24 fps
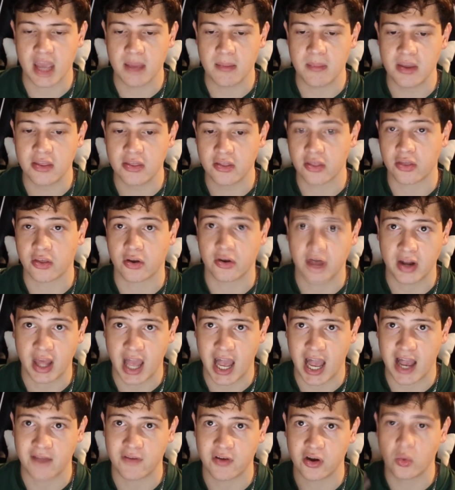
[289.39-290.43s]
in the third
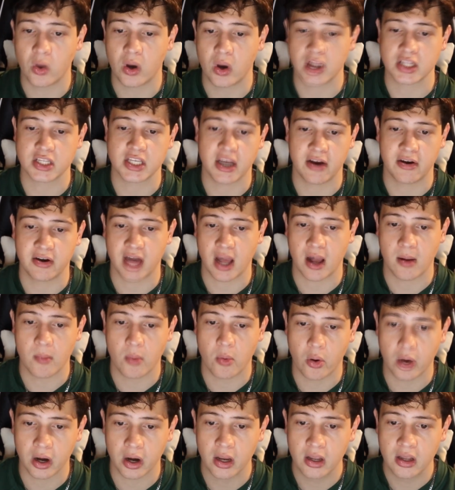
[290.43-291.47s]
half and wanted to air it out
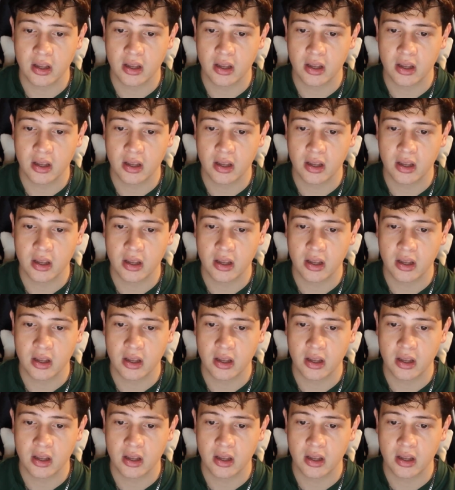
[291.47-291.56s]
more,